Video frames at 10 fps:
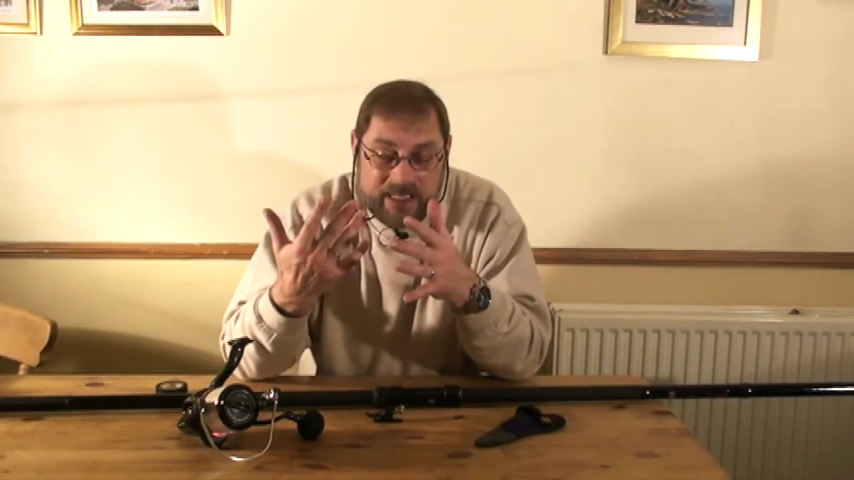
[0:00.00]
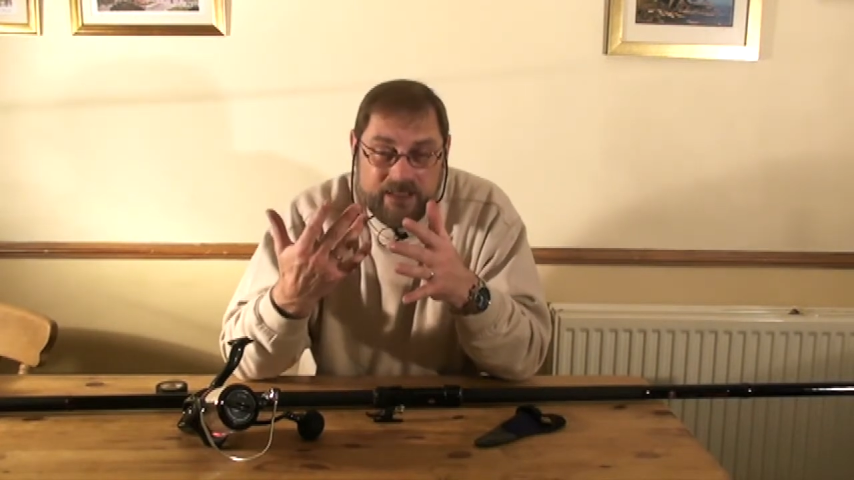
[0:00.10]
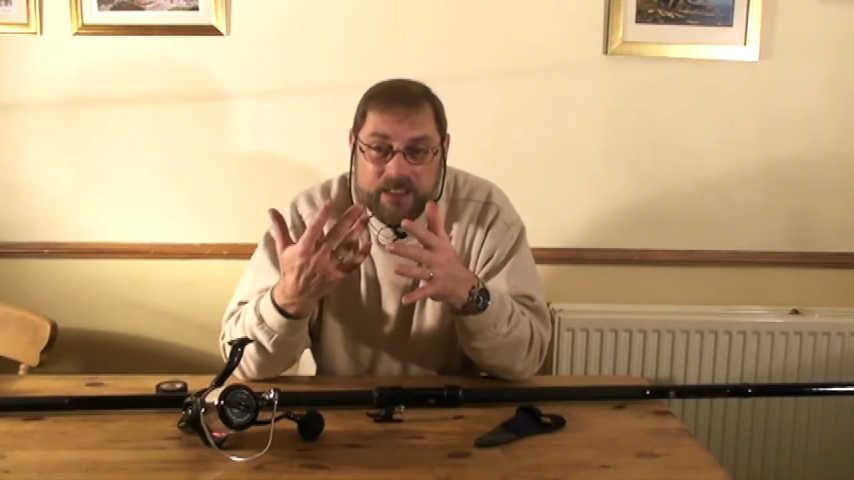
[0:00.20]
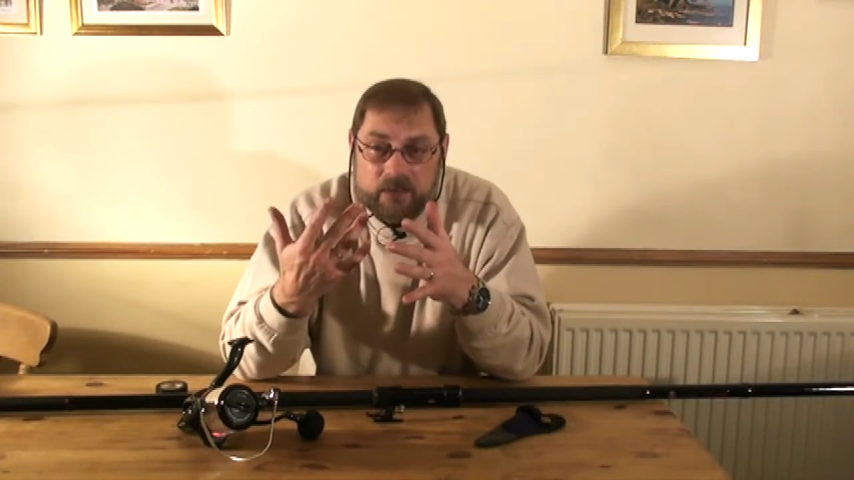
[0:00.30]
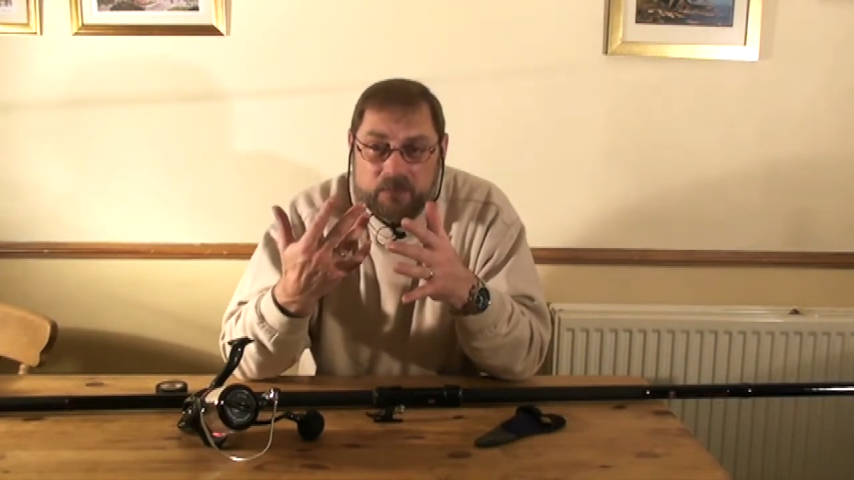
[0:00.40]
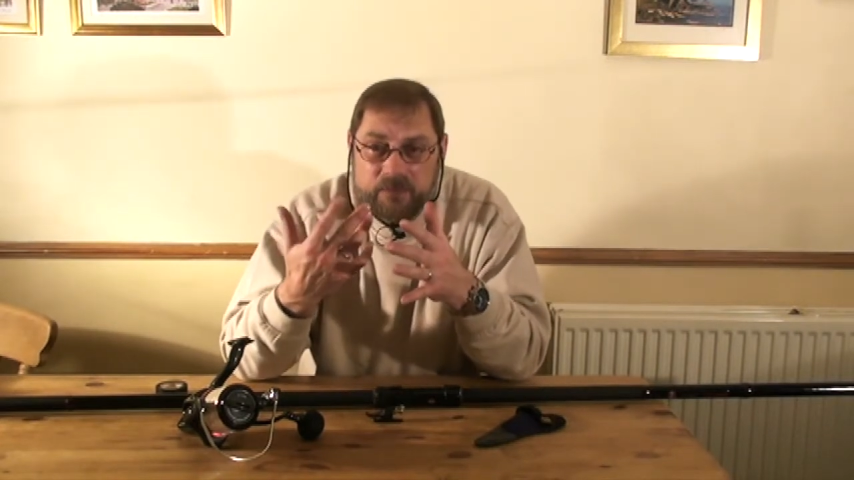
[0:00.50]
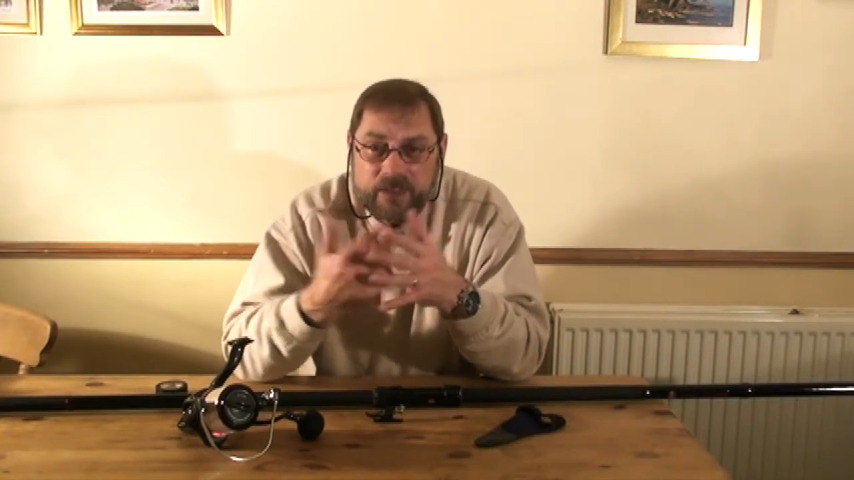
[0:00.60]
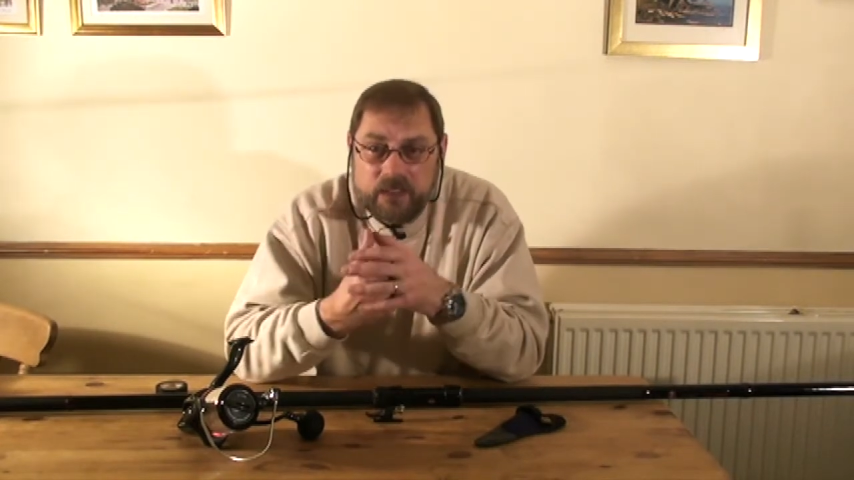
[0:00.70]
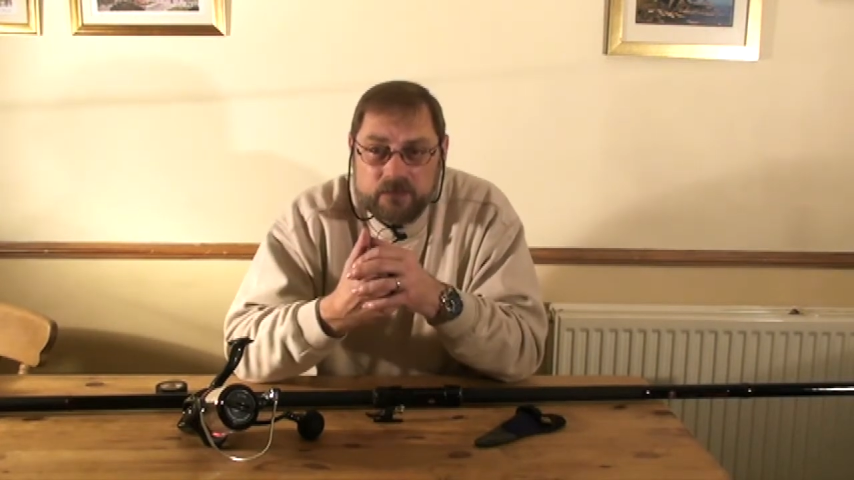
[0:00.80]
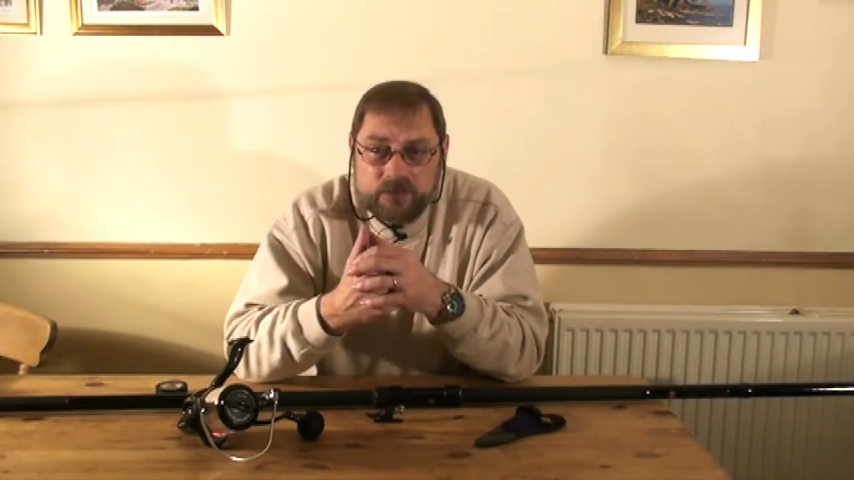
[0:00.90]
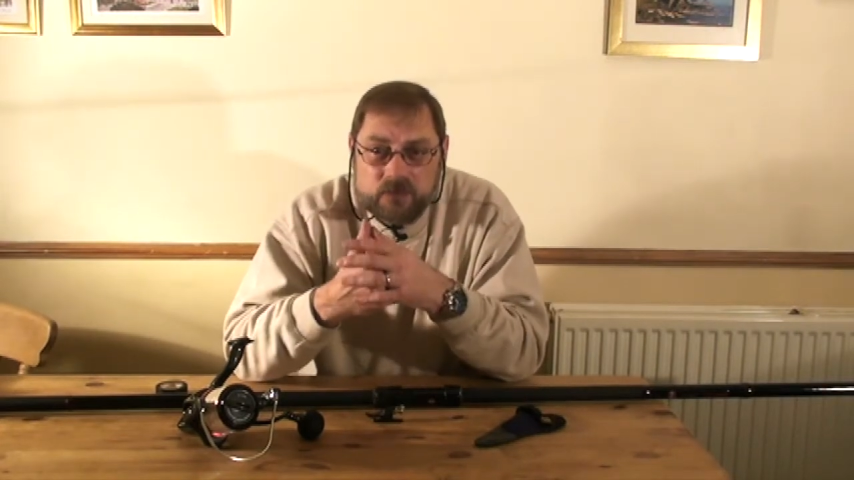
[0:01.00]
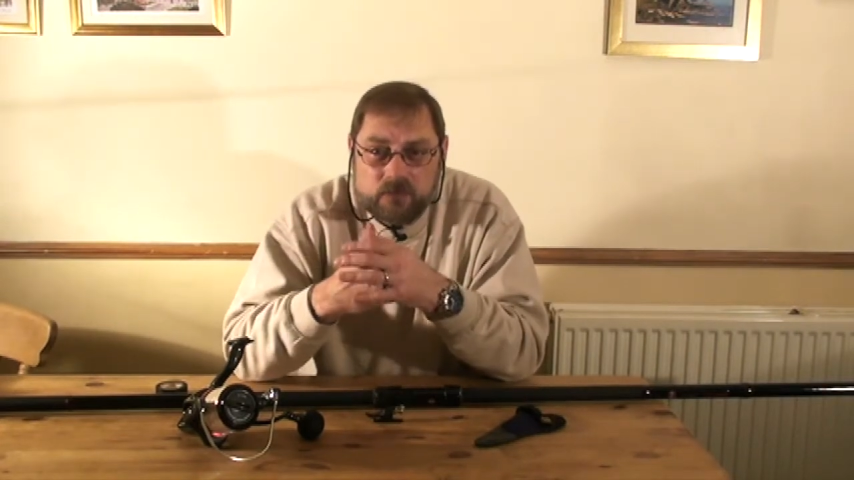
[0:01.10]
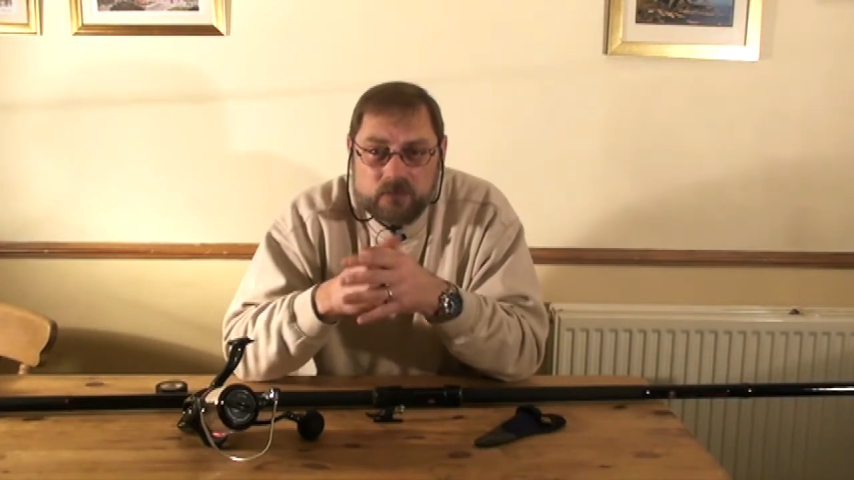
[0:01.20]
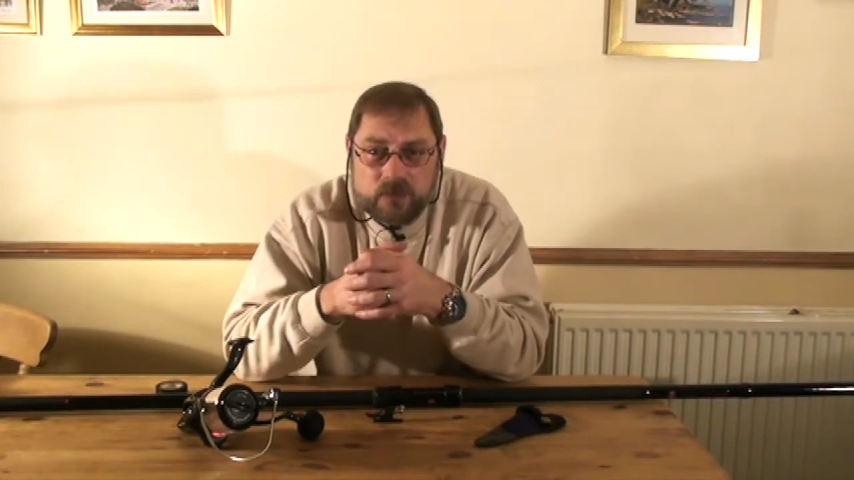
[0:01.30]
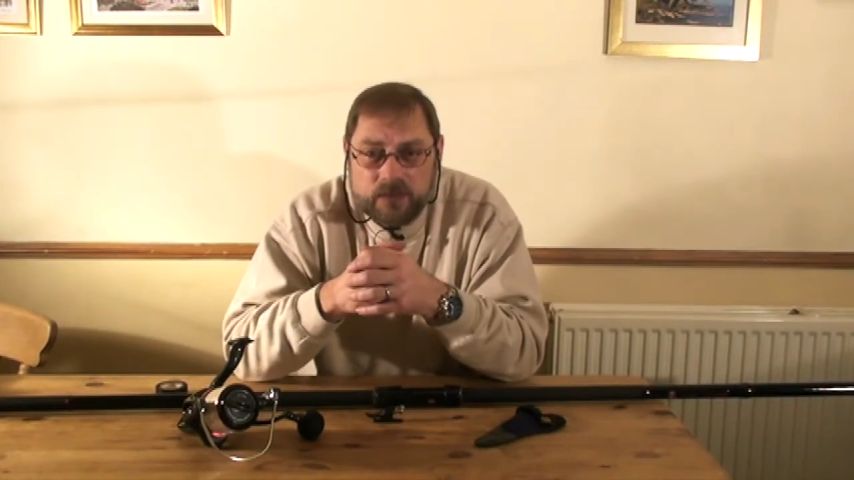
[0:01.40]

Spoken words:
anything on my finger at all,